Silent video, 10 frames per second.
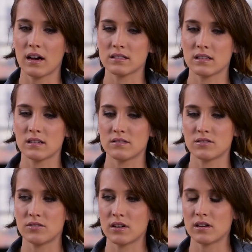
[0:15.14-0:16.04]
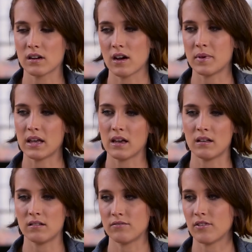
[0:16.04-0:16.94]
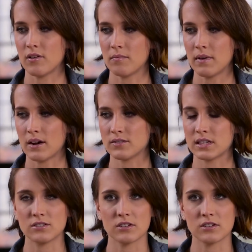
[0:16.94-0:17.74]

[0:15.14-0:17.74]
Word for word: As a student coming in from outside